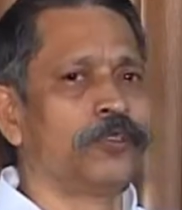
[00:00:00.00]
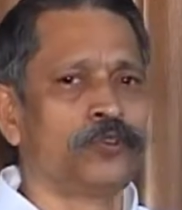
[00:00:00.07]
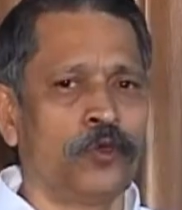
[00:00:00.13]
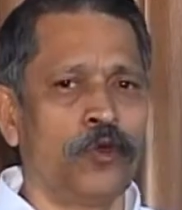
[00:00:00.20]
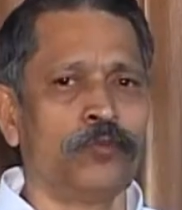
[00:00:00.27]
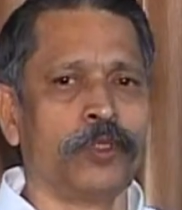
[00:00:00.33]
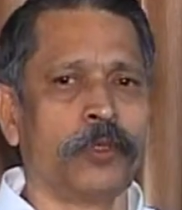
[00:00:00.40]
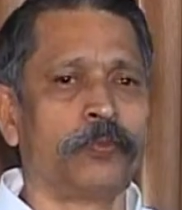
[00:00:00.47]
with
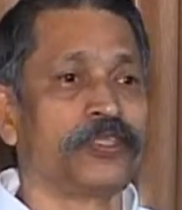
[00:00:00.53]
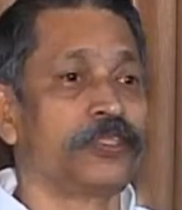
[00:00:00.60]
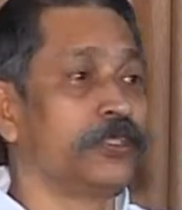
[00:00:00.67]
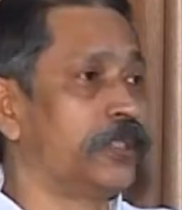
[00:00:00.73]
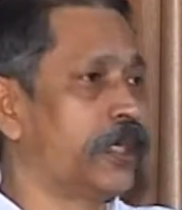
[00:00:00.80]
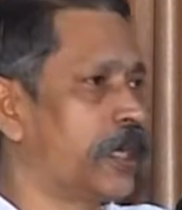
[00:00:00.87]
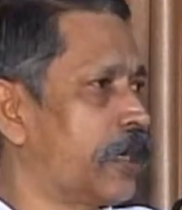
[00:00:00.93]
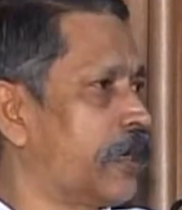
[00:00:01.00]
homeopathy,
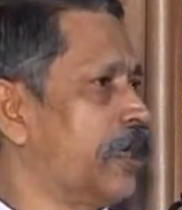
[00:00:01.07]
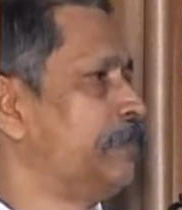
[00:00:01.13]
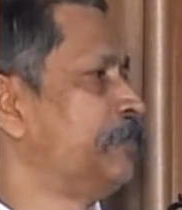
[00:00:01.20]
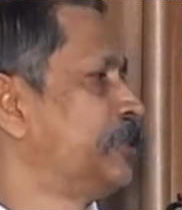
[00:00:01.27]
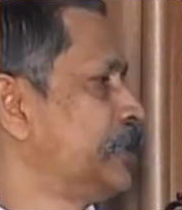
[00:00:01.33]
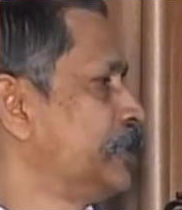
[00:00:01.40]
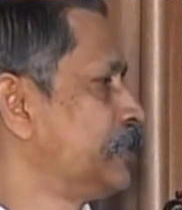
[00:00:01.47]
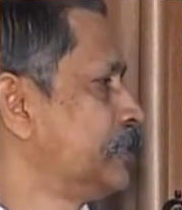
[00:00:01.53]
there are
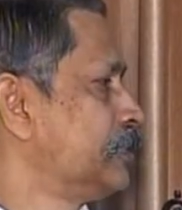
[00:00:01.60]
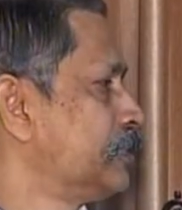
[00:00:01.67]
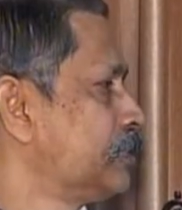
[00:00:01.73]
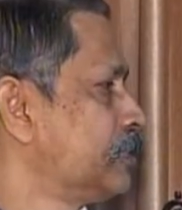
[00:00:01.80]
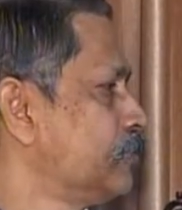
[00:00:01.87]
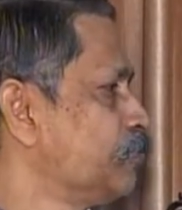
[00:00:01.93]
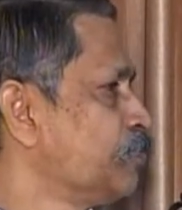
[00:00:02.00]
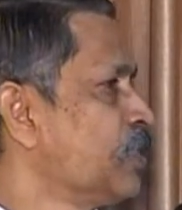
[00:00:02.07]
limitations.